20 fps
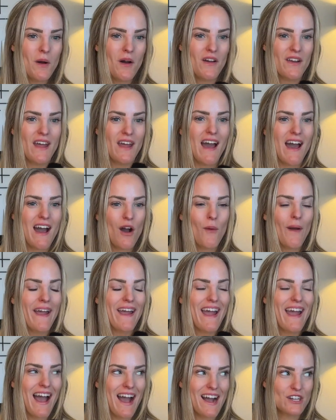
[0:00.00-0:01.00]
on how
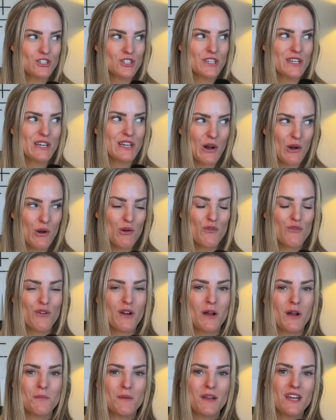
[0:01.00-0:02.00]
I actually go
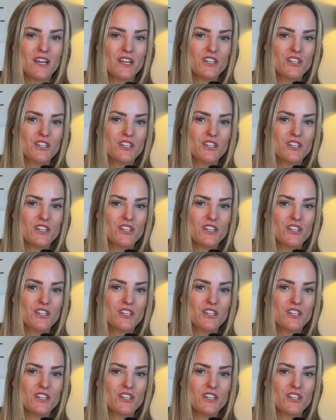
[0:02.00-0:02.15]
from